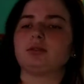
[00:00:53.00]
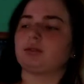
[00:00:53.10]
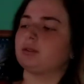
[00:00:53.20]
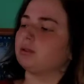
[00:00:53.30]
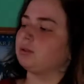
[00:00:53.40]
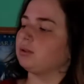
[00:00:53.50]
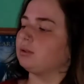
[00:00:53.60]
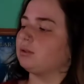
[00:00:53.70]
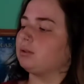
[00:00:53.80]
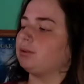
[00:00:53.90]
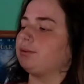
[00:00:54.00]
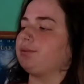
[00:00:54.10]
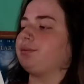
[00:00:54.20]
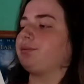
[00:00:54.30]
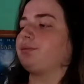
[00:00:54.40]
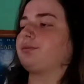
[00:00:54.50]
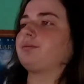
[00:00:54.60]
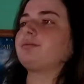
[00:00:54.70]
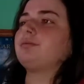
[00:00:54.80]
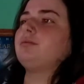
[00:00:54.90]

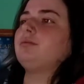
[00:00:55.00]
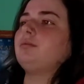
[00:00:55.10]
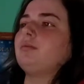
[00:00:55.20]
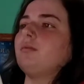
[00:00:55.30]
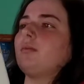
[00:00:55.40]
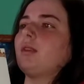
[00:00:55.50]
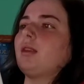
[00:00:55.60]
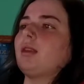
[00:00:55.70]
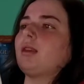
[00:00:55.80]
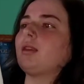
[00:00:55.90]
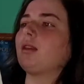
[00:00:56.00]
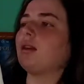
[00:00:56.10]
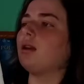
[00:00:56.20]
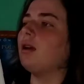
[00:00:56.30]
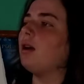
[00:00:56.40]
Nothing is said.